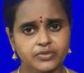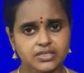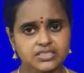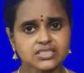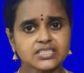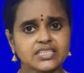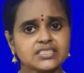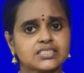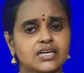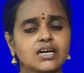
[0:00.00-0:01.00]
just
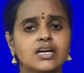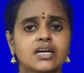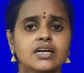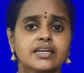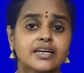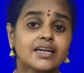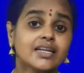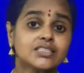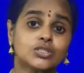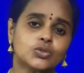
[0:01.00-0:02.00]
gets the get
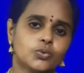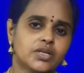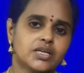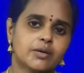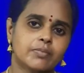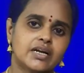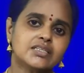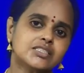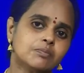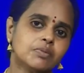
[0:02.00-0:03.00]
next token command,
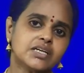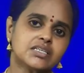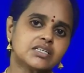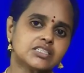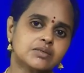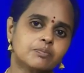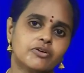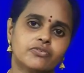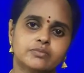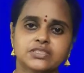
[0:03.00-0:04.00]
simply it
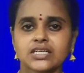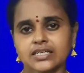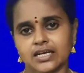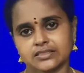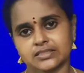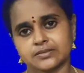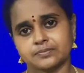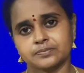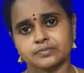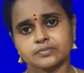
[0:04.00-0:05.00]
performs the task,
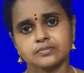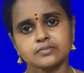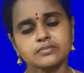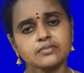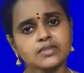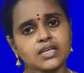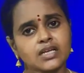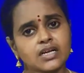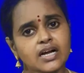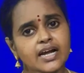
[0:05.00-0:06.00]

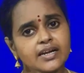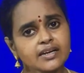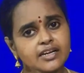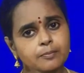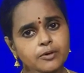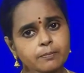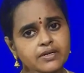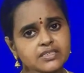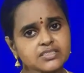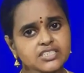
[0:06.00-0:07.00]
and
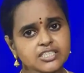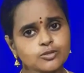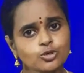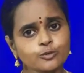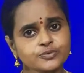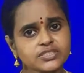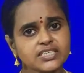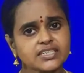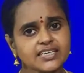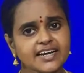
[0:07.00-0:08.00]
it groups that
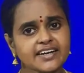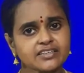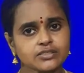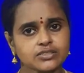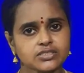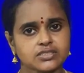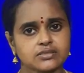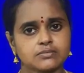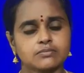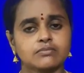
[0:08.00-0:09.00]
characters
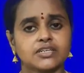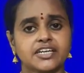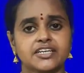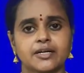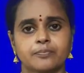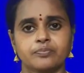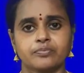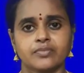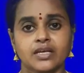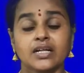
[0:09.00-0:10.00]
data.
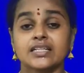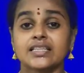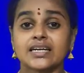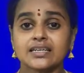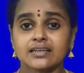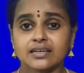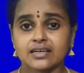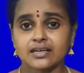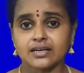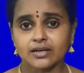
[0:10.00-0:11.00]
That
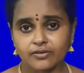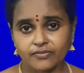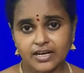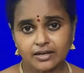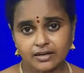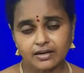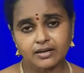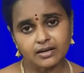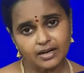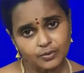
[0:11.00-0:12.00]
one
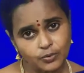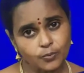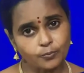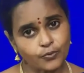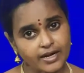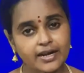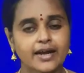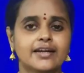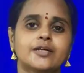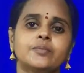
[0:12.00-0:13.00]

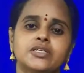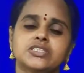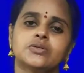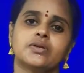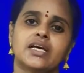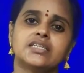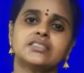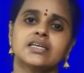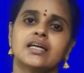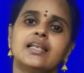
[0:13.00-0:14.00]
item is known as
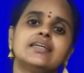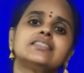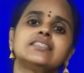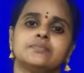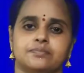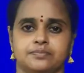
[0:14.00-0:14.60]
lexeme.